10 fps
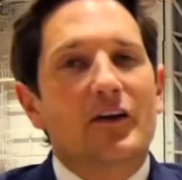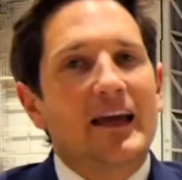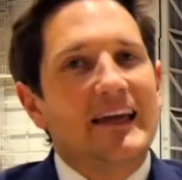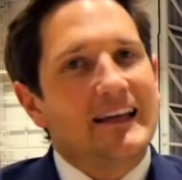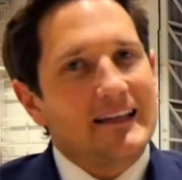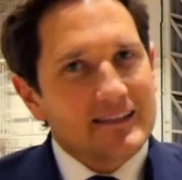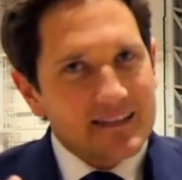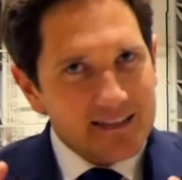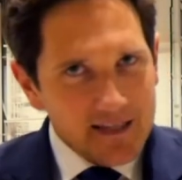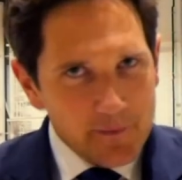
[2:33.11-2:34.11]
Okay, let's
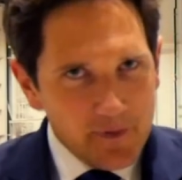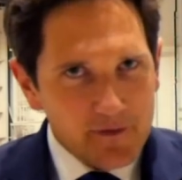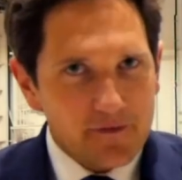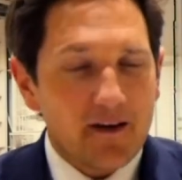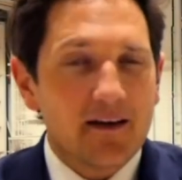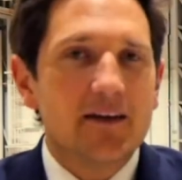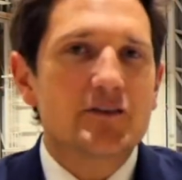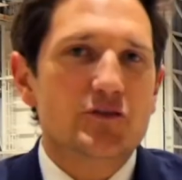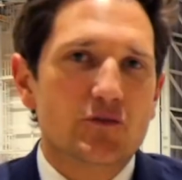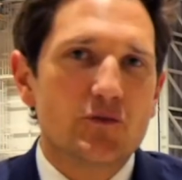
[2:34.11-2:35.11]
simplify
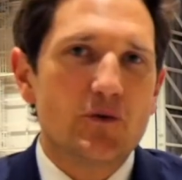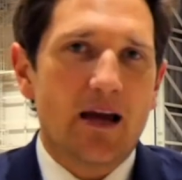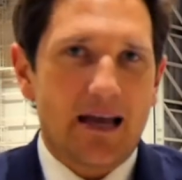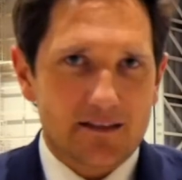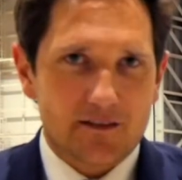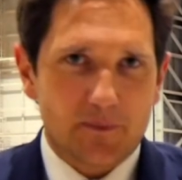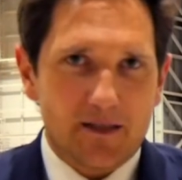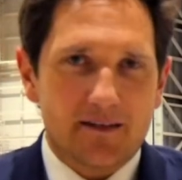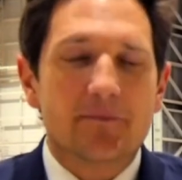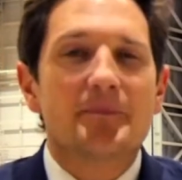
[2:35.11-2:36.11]
true airspeed.